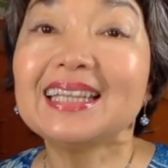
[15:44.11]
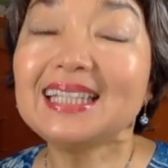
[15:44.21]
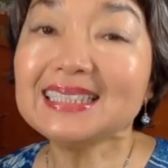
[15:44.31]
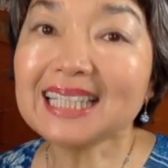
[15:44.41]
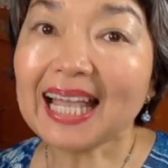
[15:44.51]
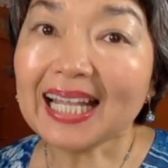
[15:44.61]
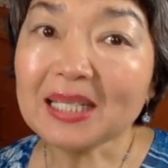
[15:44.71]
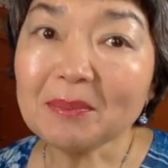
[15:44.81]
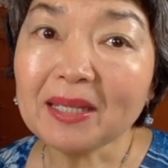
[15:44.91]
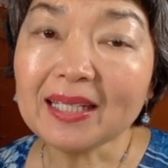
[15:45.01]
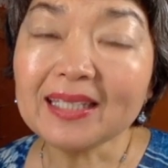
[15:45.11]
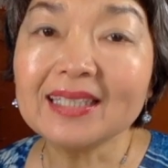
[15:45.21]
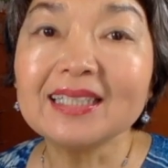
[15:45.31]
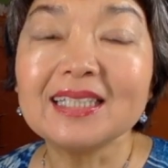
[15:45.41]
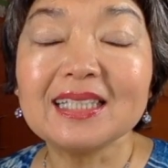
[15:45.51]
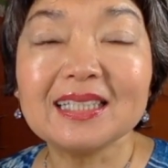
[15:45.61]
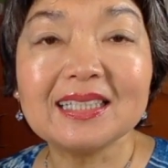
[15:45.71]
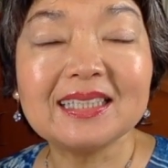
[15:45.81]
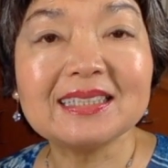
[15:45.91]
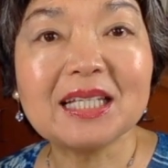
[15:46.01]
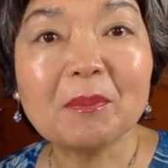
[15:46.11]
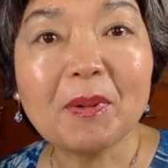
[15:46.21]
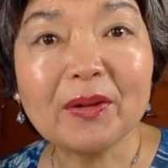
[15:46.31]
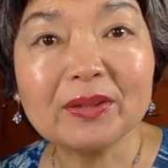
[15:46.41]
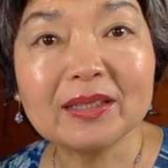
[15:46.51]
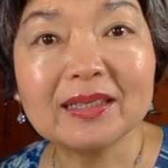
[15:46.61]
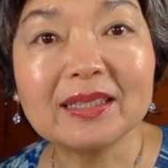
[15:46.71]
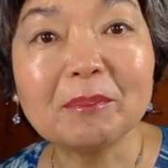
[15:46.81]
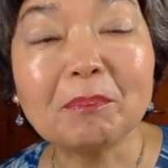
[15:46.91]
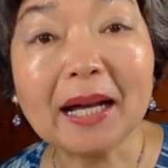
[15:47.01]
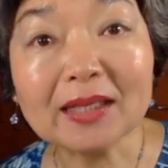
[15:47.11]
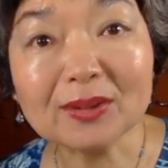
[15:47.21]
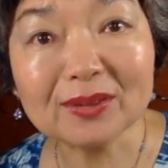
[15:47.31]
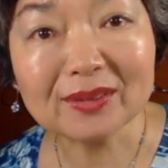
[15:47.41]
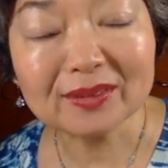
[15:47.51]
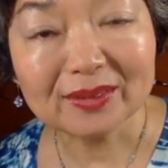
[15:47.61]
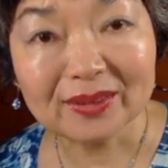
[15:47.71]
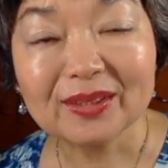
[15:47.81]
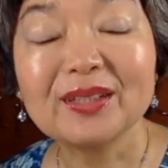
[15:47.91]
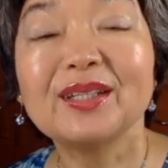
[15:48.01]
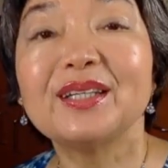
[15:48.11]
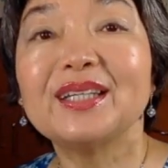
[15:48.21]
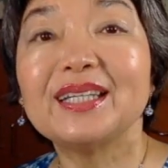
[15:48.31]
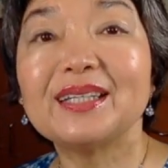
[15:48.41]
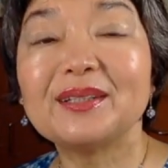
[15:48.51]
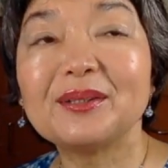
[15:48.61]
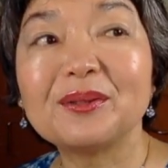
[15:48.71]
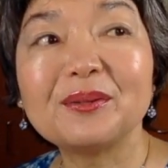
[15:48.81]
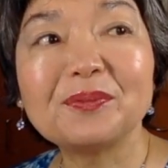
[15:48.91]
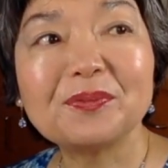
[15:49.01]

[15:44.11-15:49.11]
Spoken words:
This anime is about the battle of